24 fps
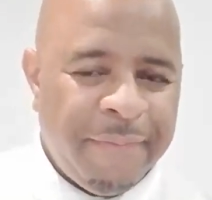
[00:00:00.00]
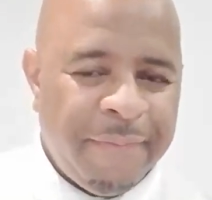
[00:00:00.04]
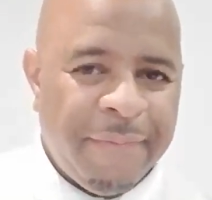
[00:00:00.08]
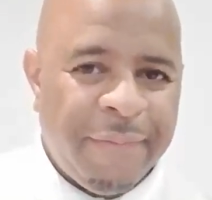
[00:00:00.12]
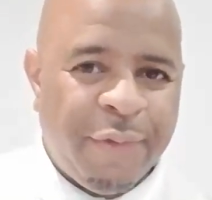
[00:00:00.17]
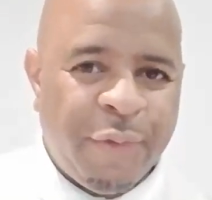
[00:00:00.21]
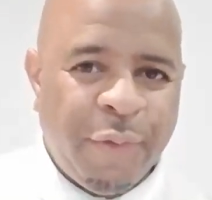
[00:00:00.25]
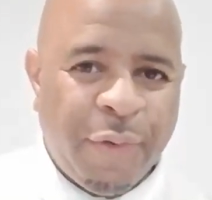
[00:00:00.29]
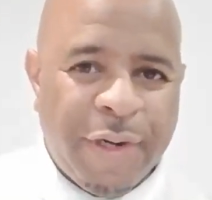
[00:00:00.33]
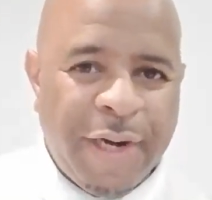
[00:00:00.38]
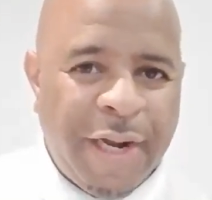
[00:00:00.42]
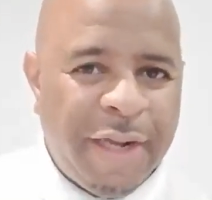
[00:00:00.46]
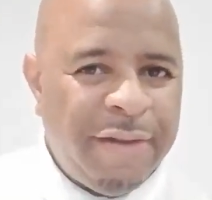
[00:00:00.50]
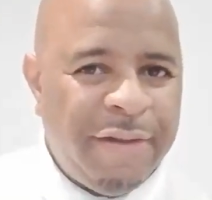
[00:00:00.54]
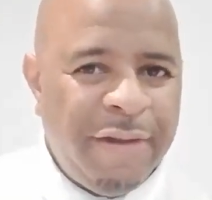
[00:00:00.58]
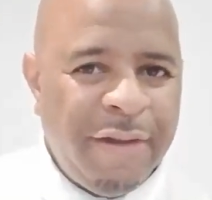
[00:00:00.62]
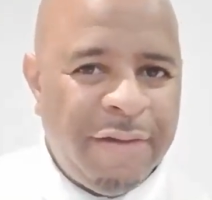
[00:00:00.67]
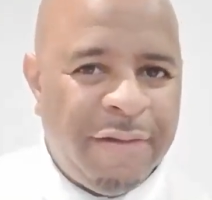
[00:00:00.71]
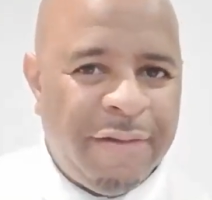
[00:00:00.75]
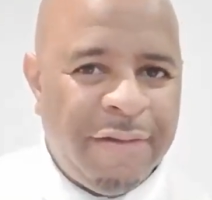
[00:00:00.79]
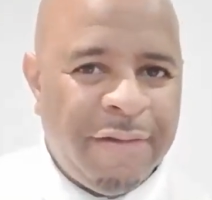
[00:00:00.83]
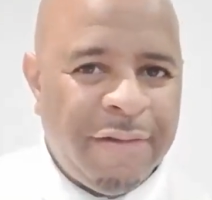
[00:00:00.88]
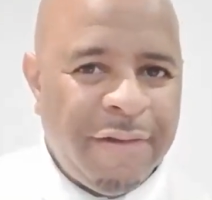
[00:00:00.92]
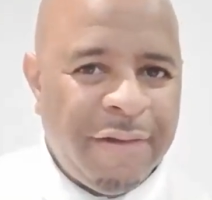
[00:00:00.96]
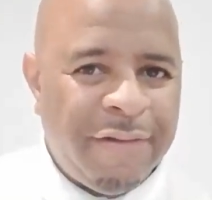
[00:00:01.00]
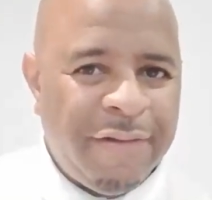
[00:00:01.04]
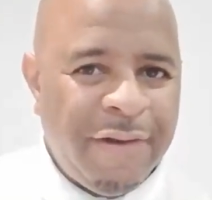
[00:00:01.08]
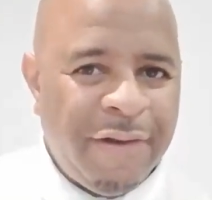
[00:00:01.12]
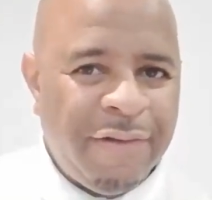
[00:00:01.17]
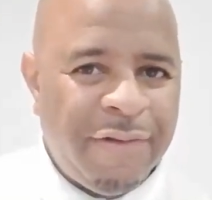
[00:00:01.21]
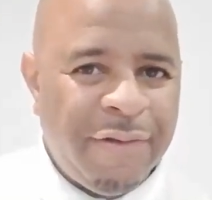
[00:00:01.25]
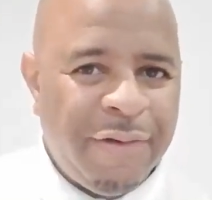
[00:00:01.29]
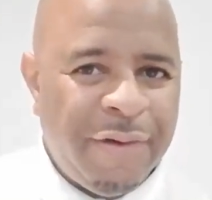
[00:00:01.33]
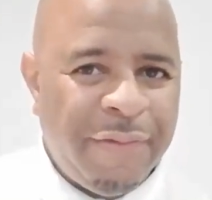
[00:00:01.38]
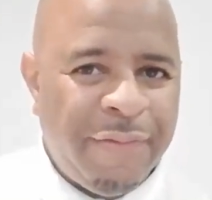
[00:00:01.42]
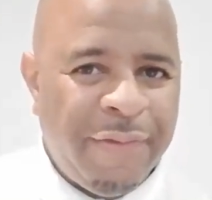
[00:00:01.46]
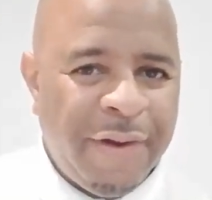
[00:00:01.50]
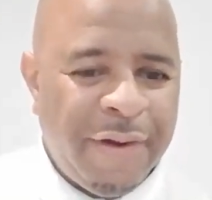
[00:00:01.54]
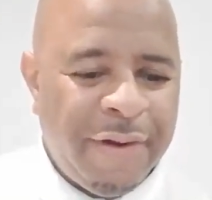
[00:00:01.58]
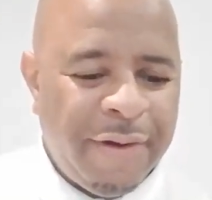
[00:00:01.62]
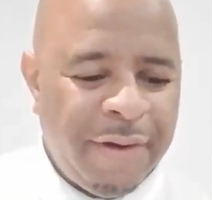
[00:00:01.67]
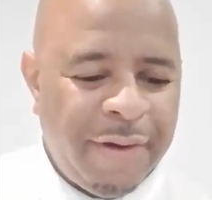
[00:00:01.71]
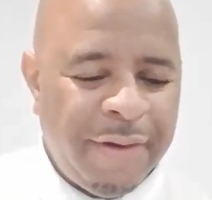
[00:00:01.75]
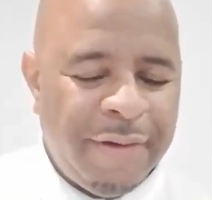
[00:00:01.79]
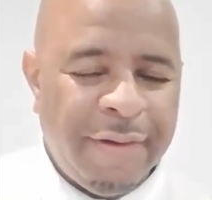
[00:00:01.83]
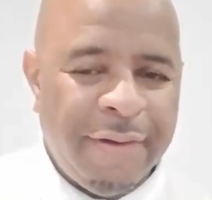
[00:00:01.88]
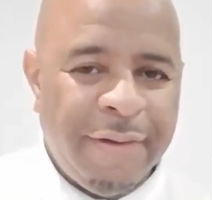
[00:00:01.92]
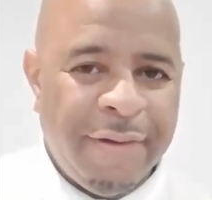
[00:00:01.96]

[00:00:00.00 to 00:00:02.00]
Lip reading: is a central defender.